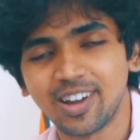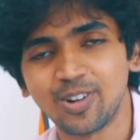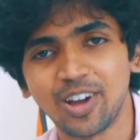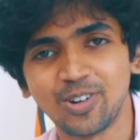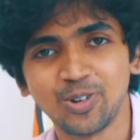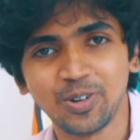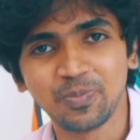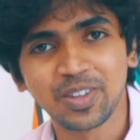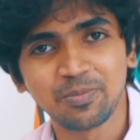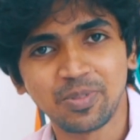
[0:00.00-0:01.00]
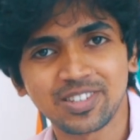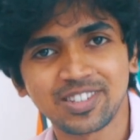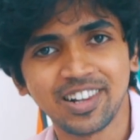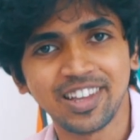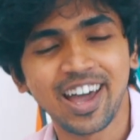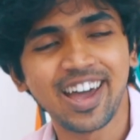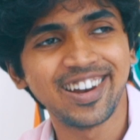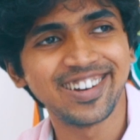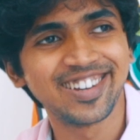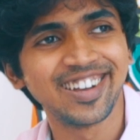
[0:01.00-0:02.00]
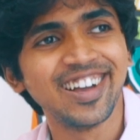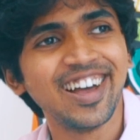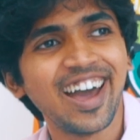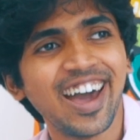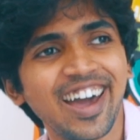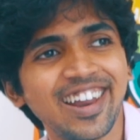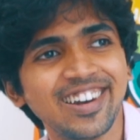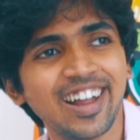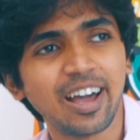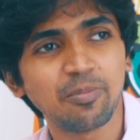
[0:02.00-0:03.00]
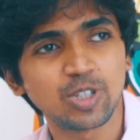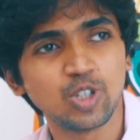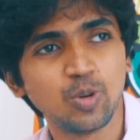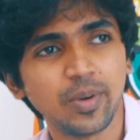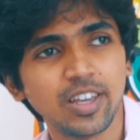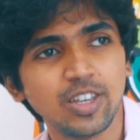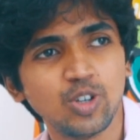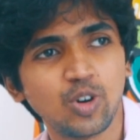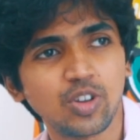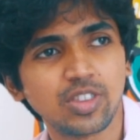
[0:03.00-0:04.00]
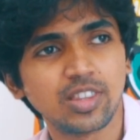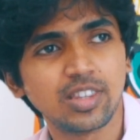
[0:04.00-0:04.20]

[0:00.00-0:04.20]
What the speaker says: I know him personally, and I'm assuming you're